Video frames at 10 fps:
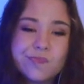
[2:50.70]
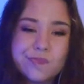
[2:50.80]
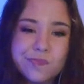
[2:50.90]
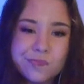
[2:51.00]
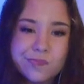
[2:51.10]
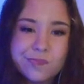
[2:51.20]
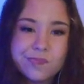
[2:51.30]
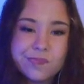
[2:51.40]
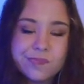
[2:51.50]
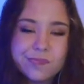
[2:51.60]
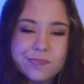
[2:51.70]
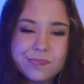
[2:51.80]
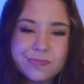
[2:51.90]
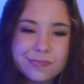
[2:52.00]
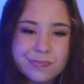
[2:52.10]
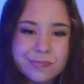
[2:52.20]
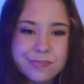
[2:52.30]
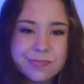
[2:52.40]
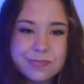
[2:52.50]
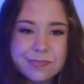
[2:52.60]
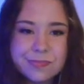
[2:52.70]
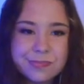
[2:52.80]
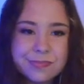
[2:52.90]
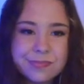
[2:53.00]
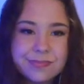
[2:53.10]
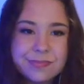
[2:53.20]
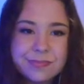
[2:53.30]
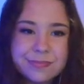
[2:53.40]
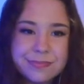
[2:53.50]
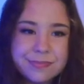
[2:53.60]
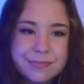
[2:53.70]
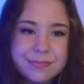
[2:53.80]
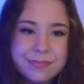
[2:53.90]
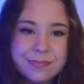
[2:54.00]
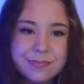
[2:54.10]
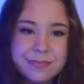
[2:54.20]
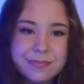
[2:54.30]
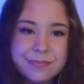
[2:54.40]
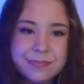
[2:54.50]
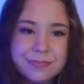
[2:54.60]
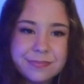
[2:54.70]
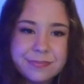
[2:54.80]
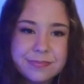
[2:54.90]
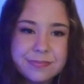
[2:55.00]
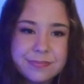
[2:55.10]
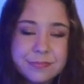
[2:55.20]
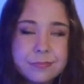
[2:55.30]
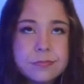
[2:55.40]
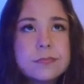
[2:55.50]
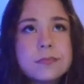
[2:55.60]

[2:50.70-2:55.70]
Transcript: (silent)